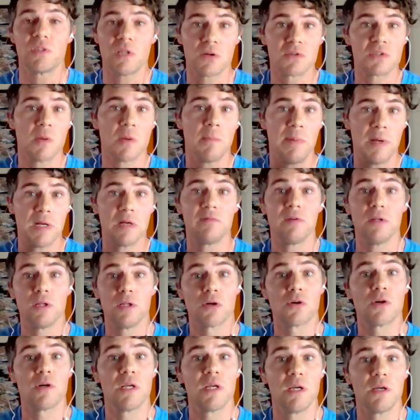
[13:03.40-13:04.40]
there's a bit of a
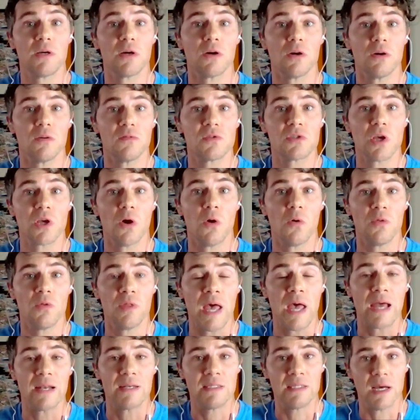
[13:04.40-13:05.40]
learning curve so
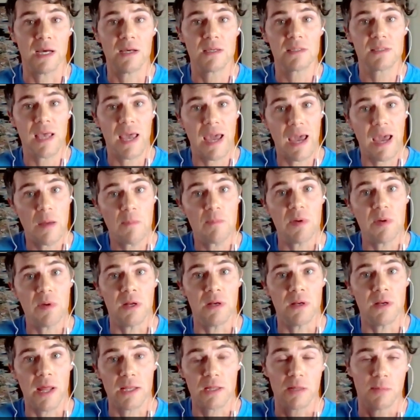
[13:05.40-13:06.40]
that does
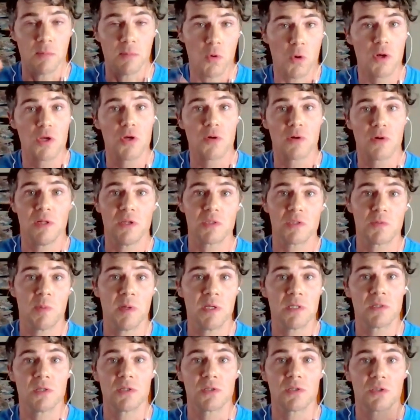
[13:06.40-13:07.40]
happen like the more you're in this
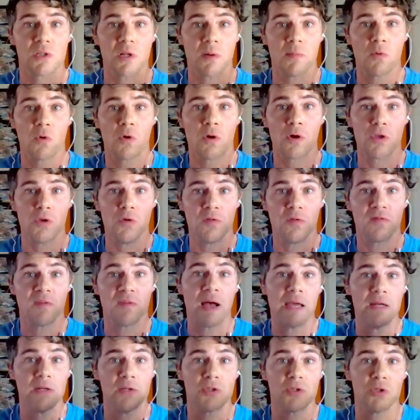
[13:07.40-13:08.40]
business the more you
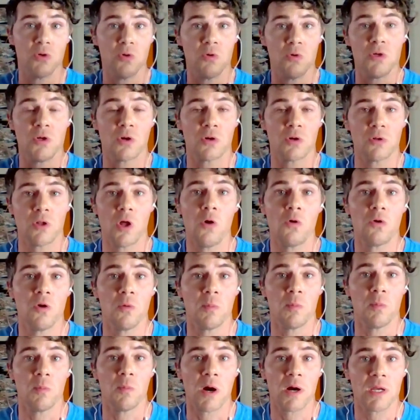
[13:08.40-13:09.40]
fine tune your local
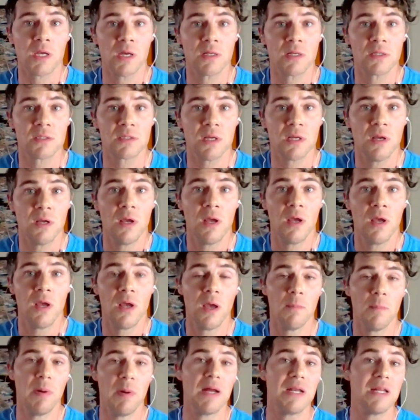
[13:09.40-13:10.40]
market
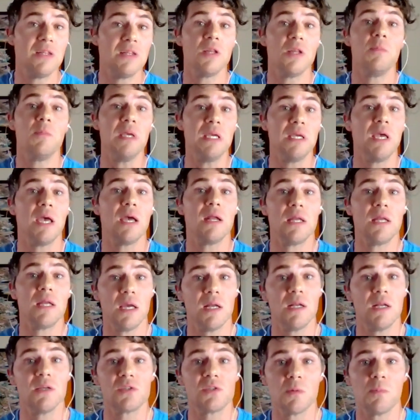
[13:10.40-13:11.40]
but in the beginning
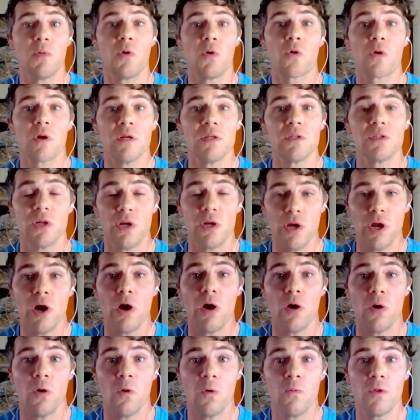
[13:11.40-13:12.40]
it is important to
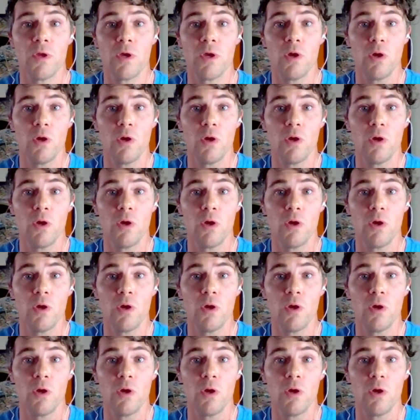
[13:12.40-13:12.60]
know